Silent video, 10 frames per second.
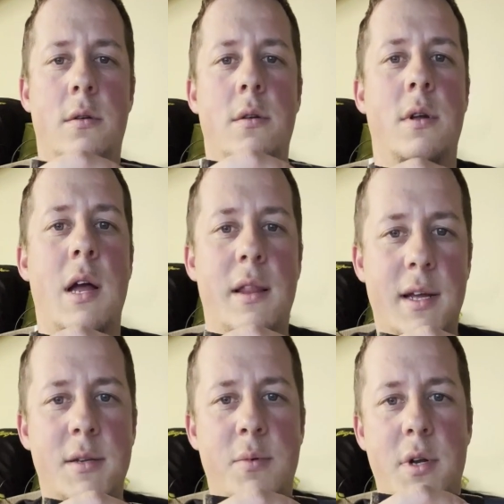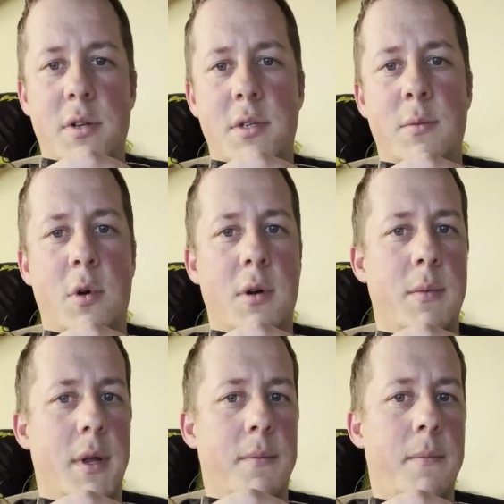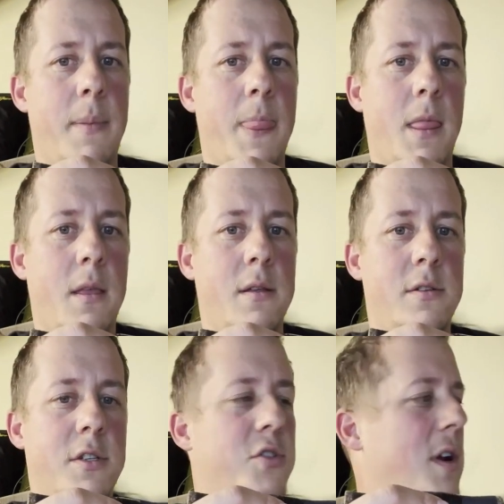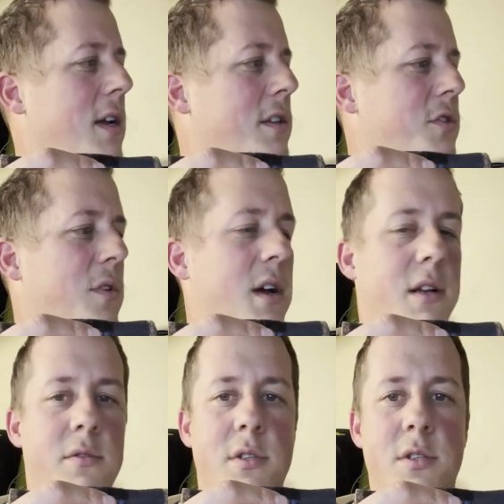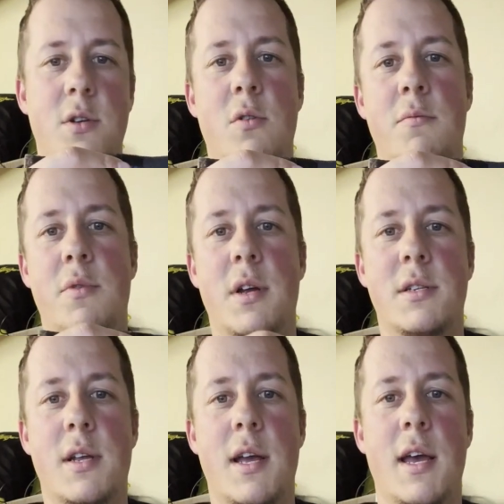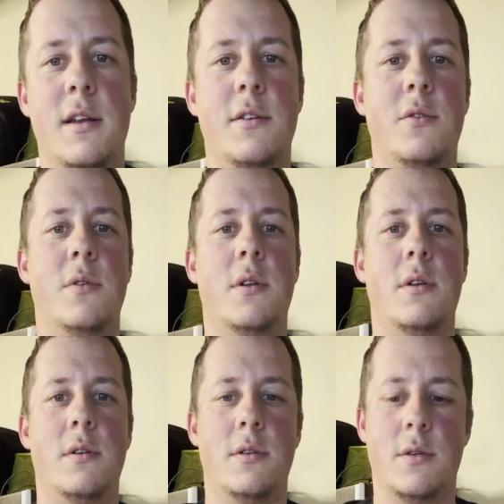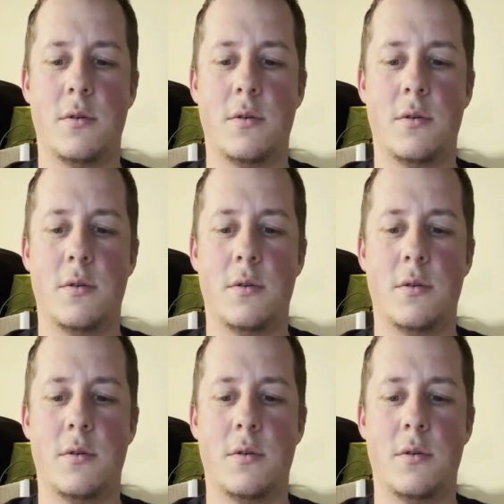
like to put out some more, but just trying this rod, I was so impressed I had to do it. So